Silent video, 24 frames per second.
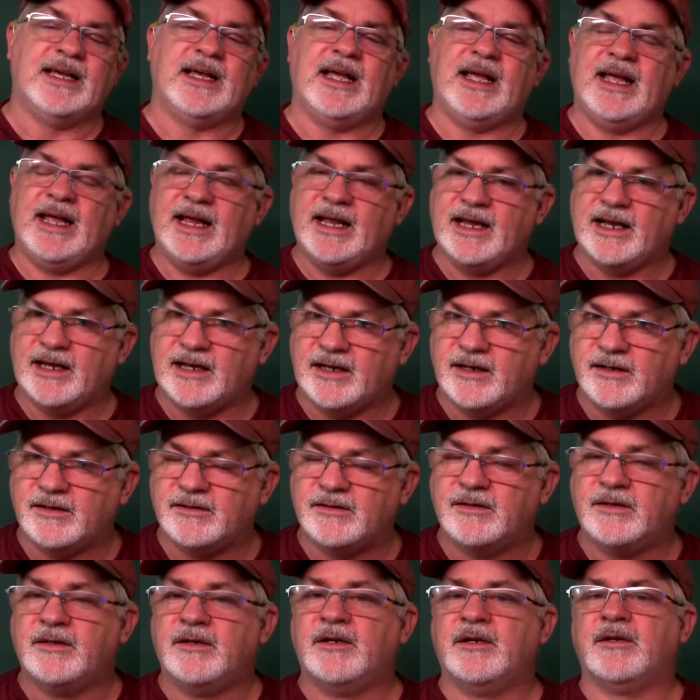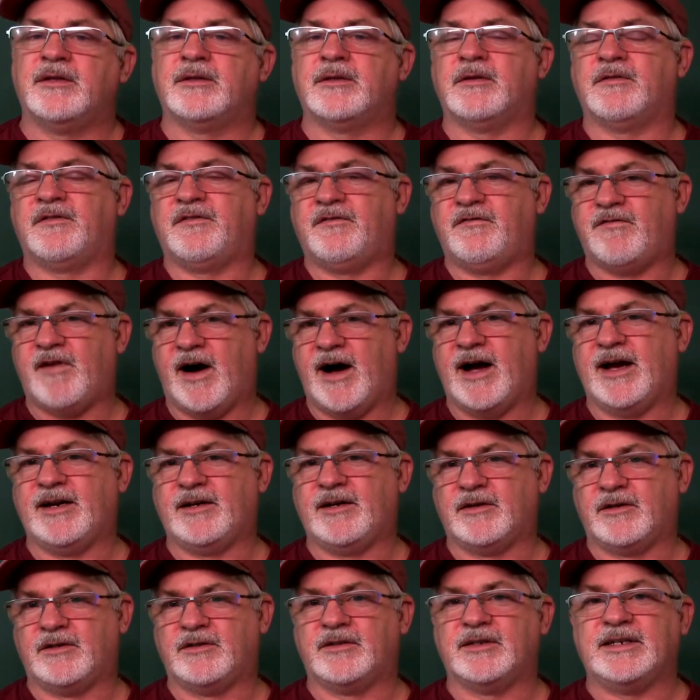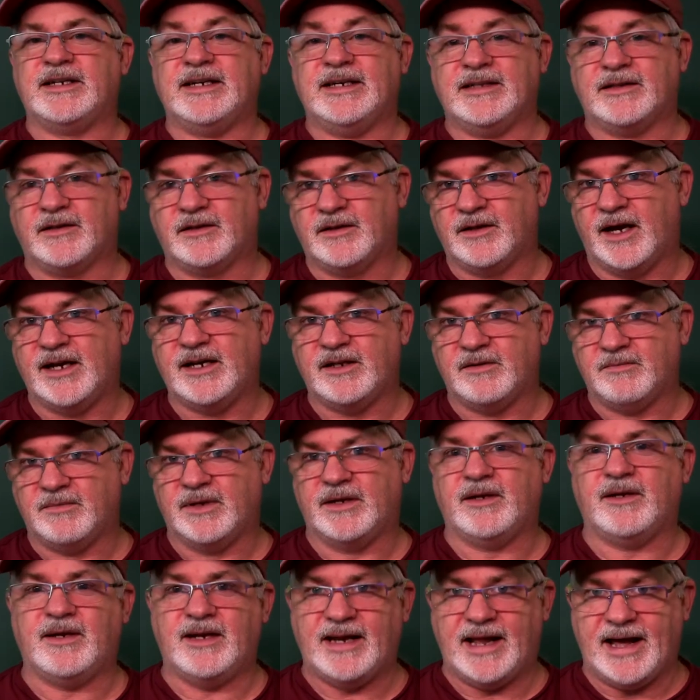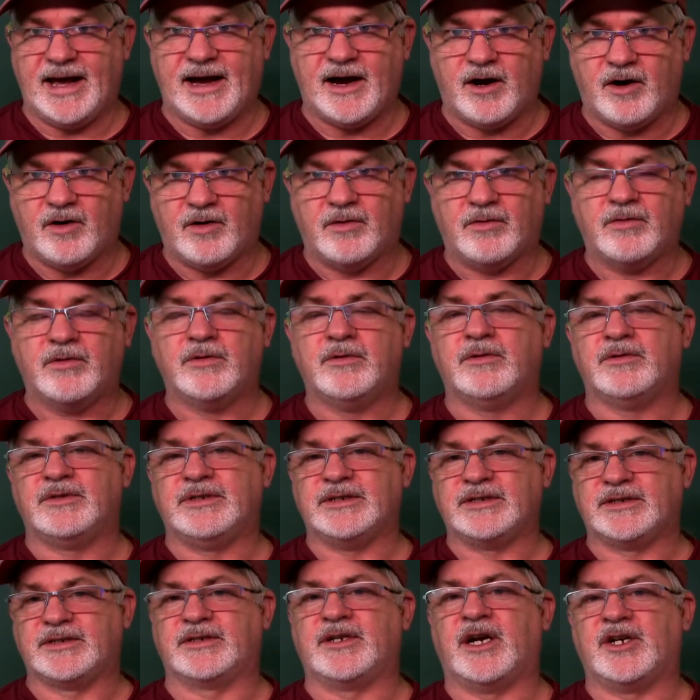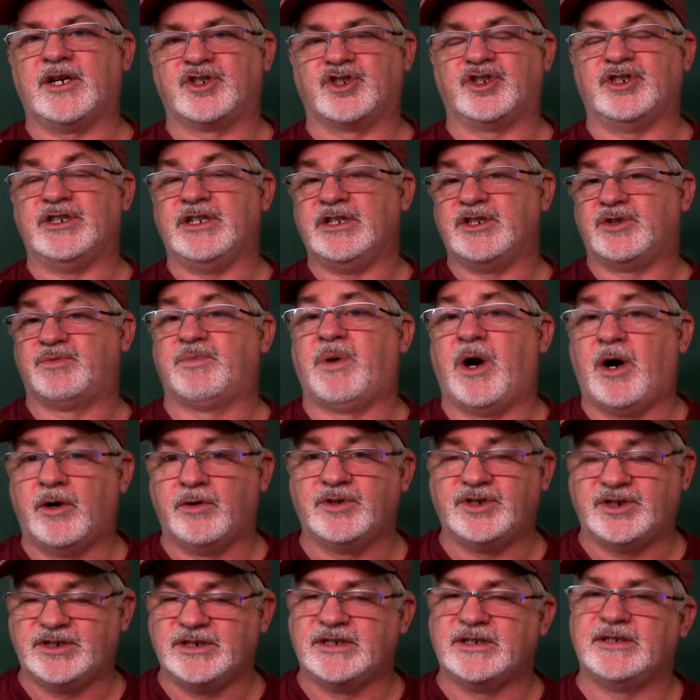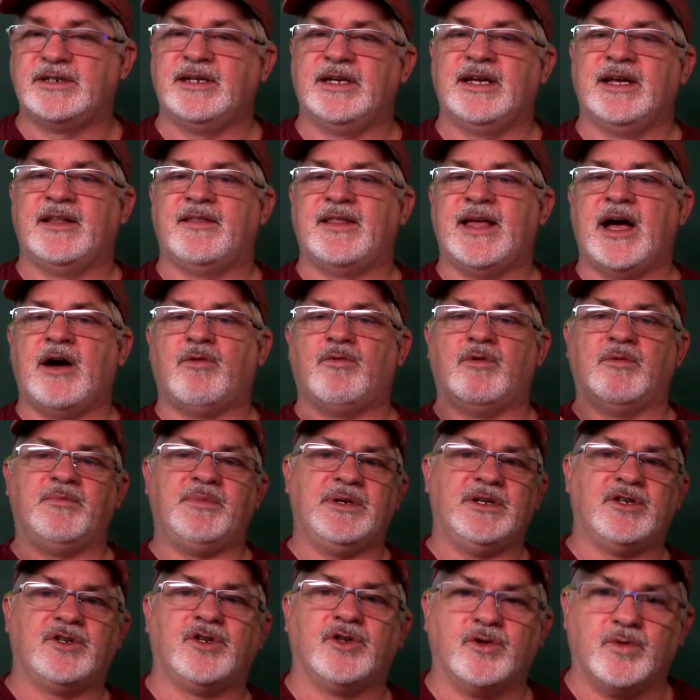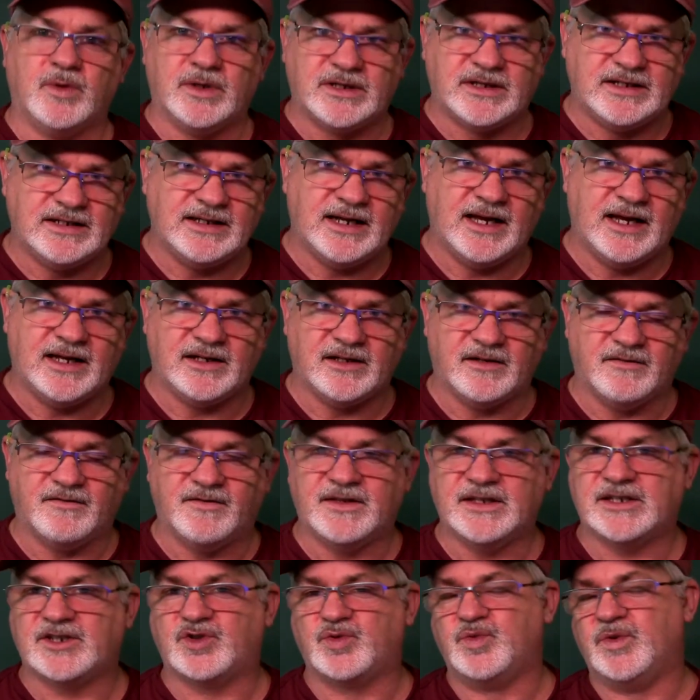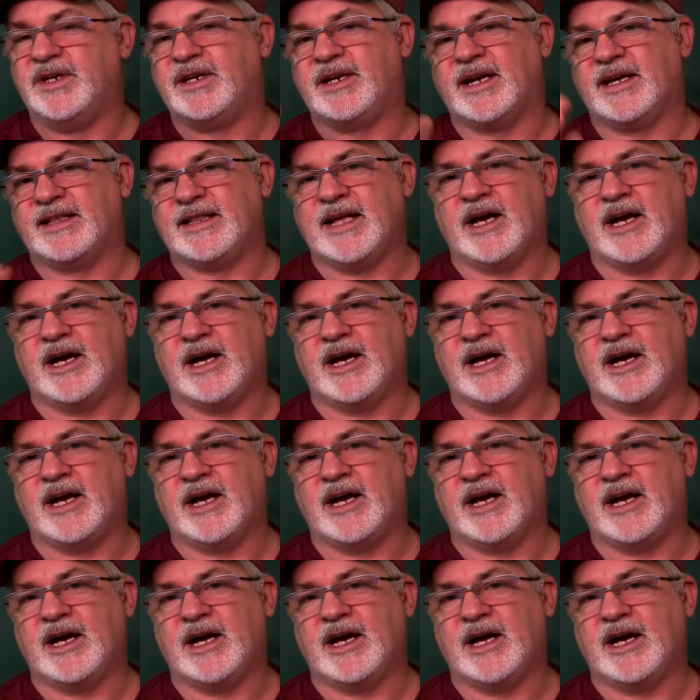and the final Enlightenment Now discussion is posted. That will be due at the end of this week, and